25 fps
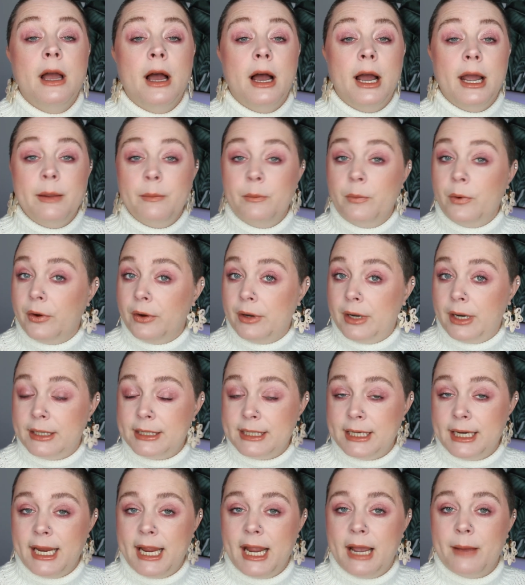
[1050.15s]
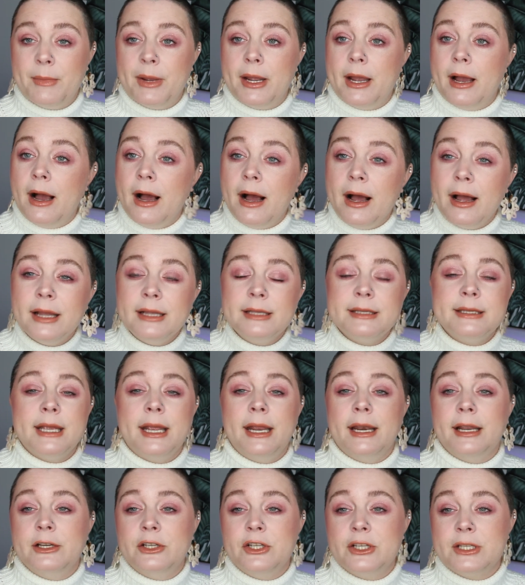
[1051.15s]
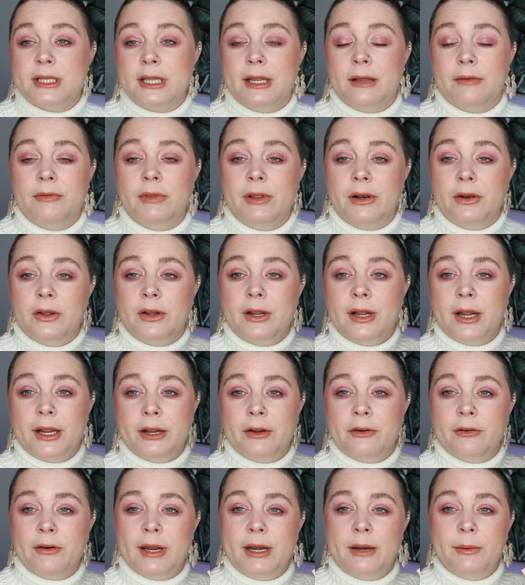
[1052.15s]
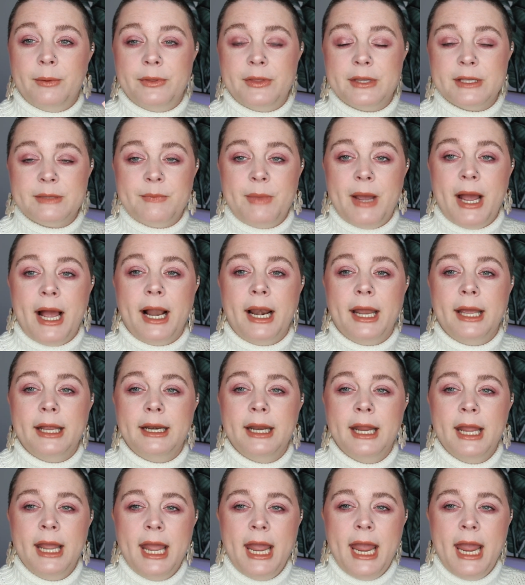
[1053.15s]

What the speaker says: I'm wearing it today on my eyes, and I just love the look I created with this palette.